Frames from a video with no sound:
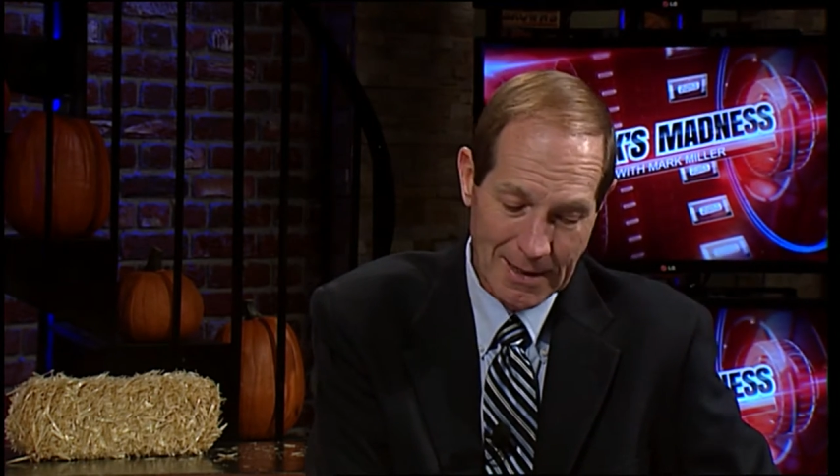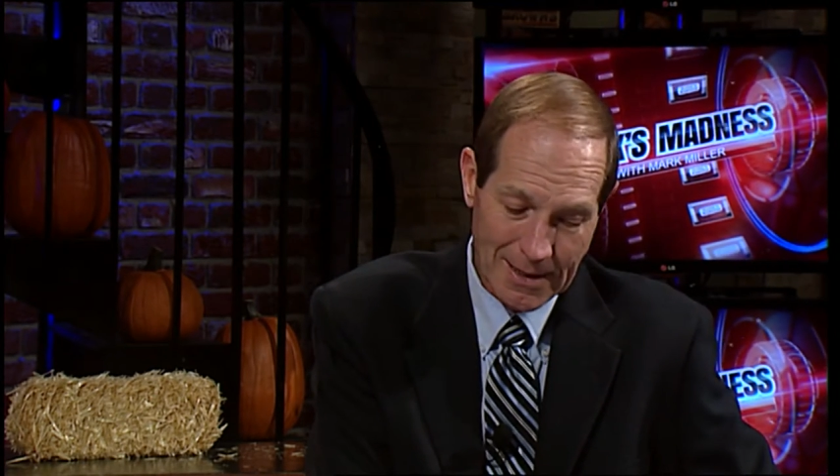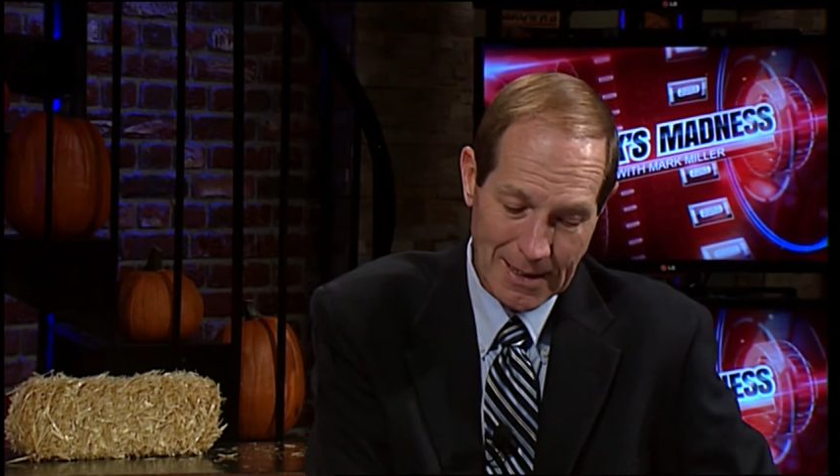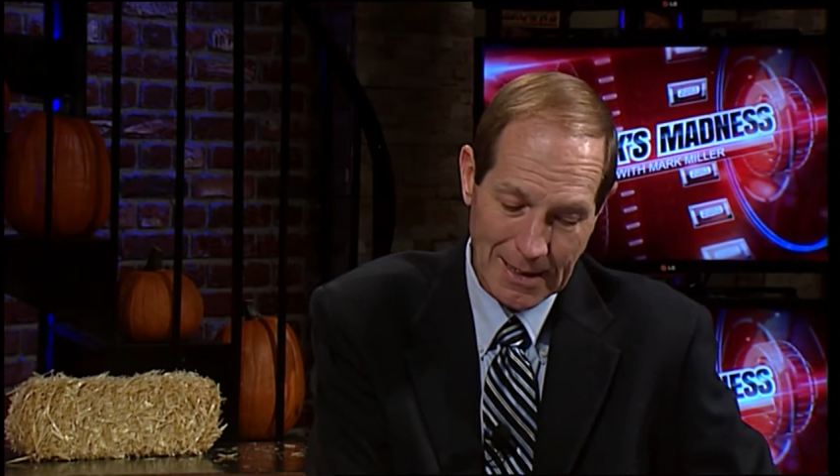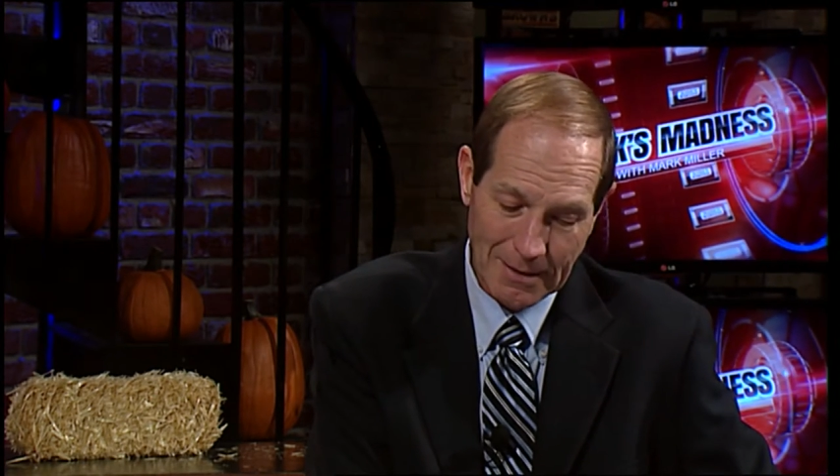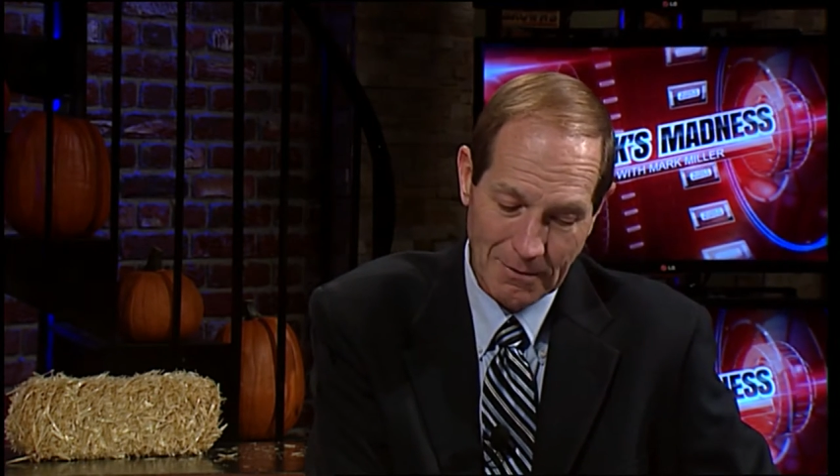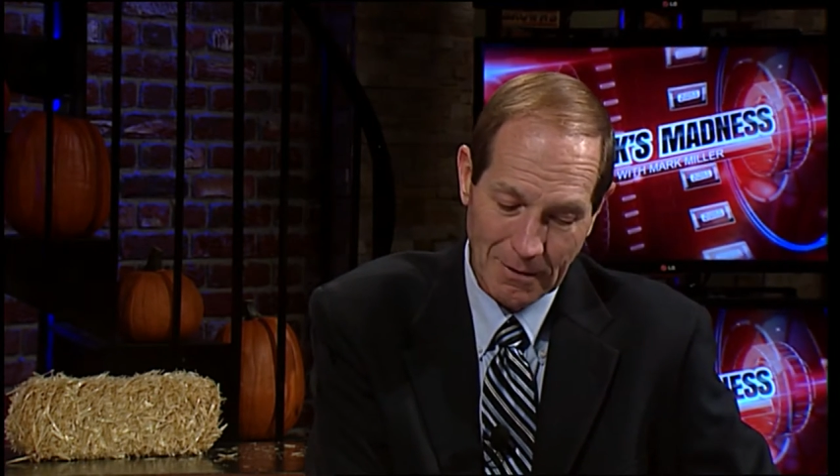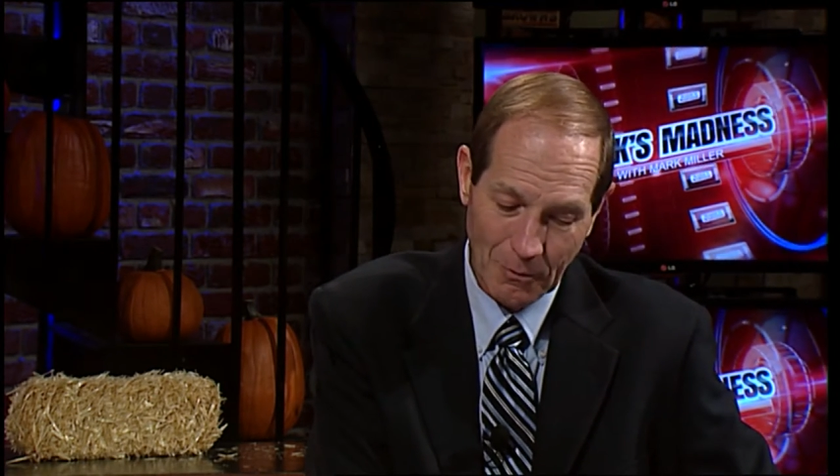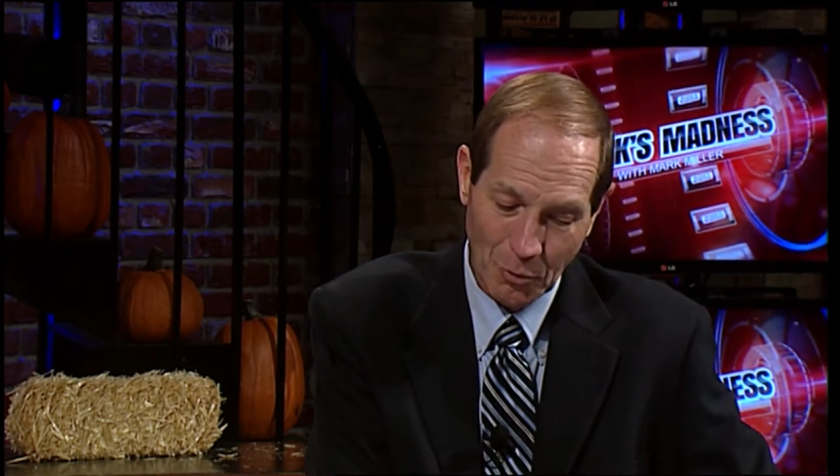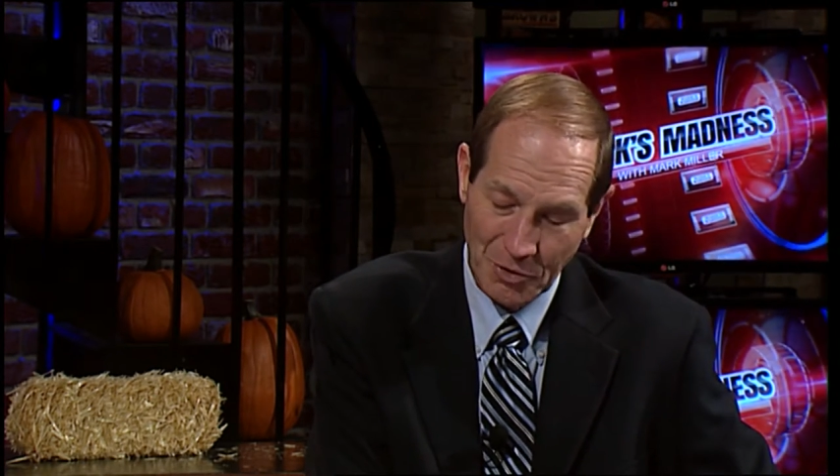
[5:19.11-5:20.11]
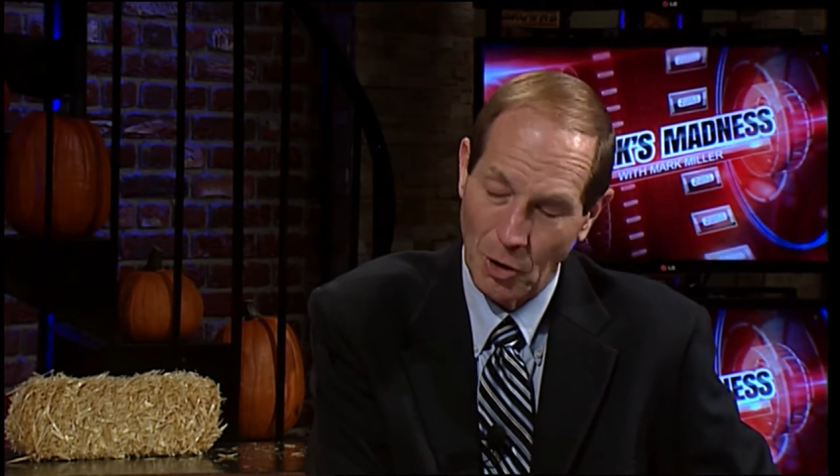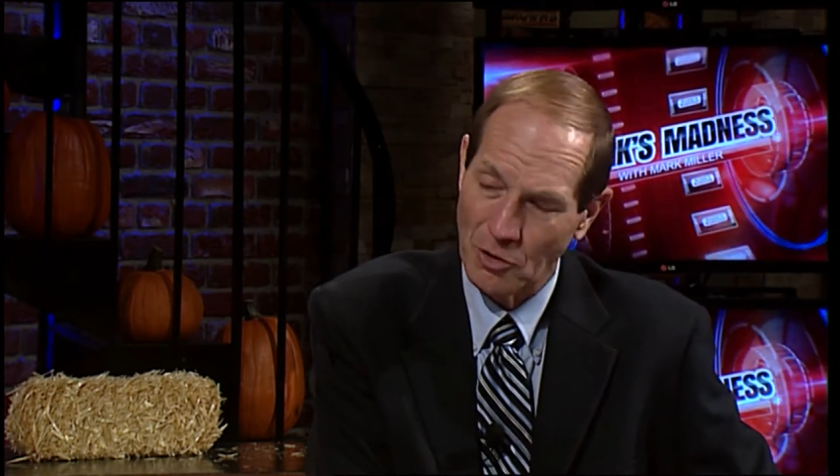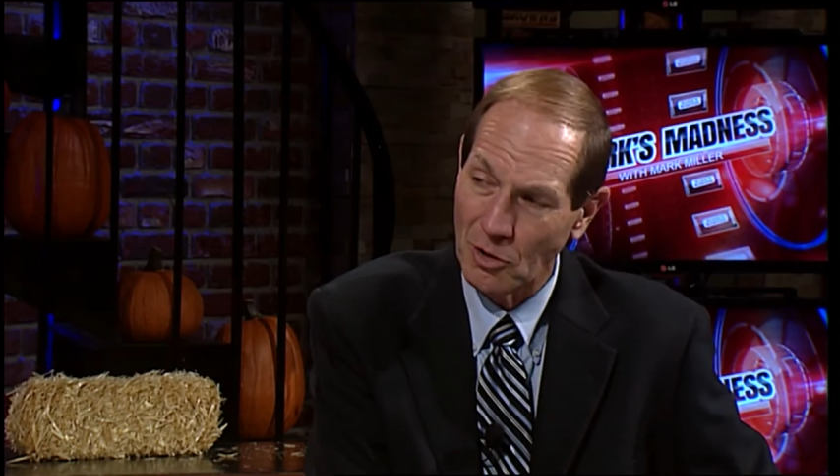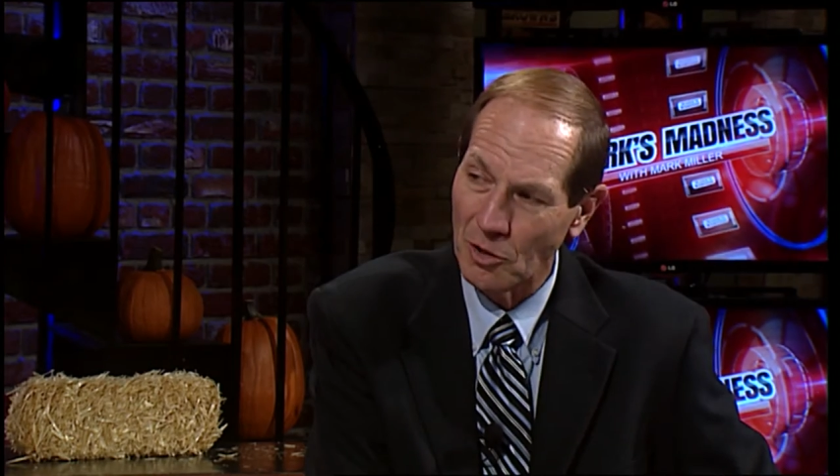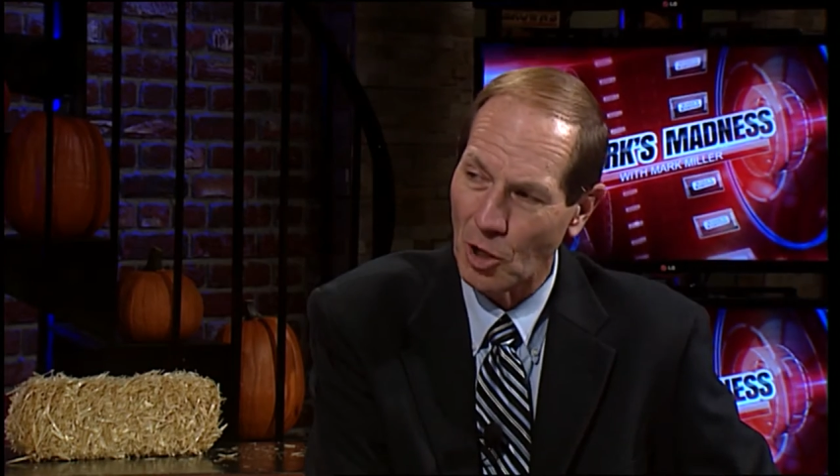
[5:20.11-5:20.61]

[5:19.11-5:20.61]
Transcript: Uh, with the